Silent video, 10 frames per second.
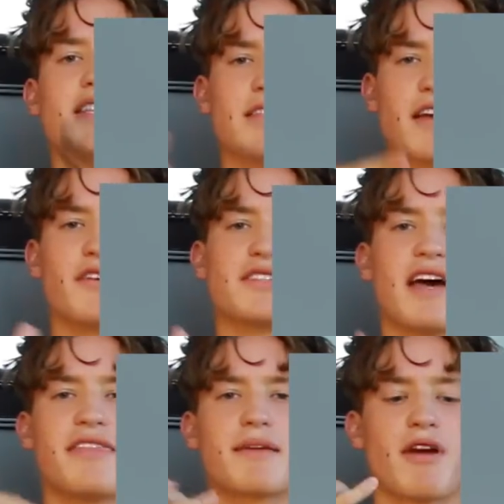it's a necklace that
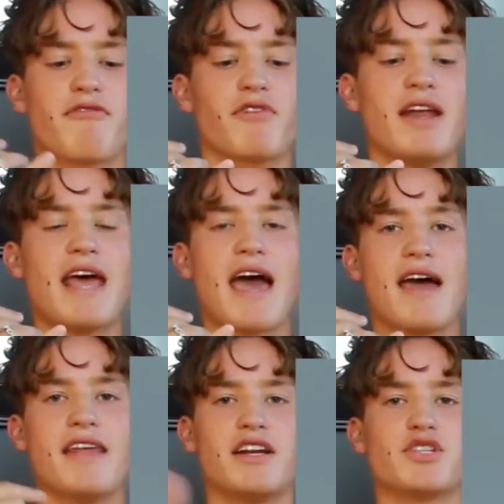I think my friend had,
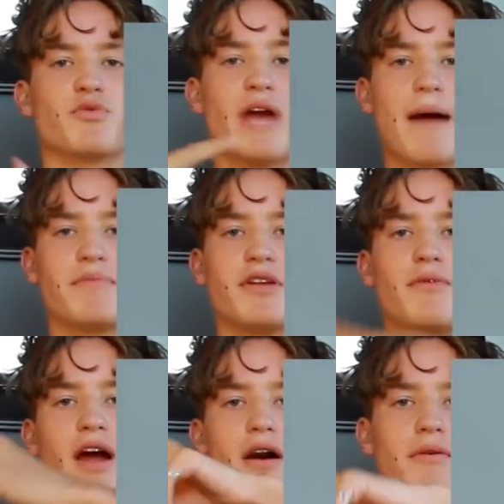and I just wrapped it
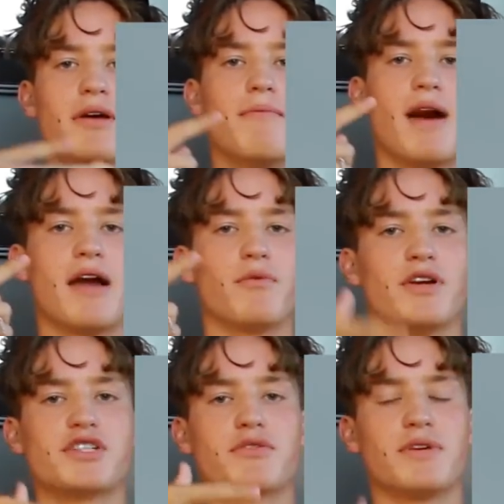around my
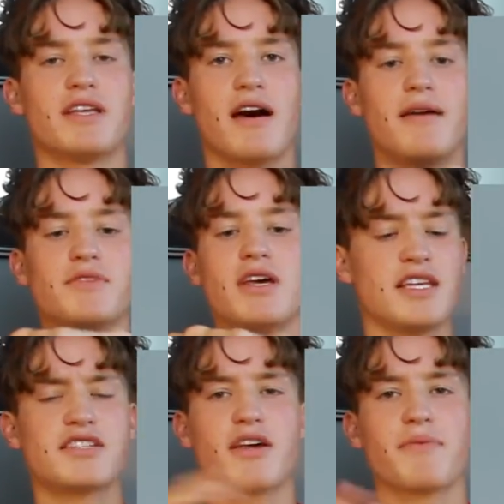wrist 3 times.
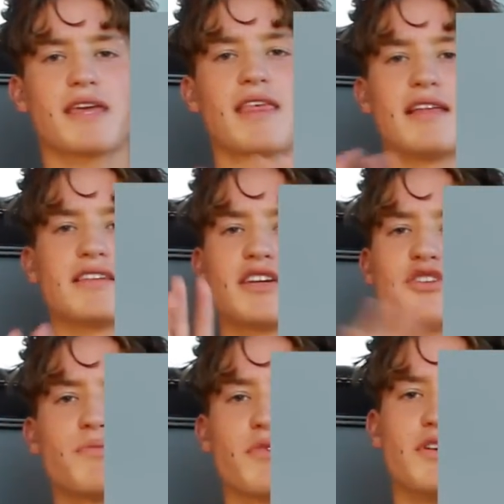This is something that's like super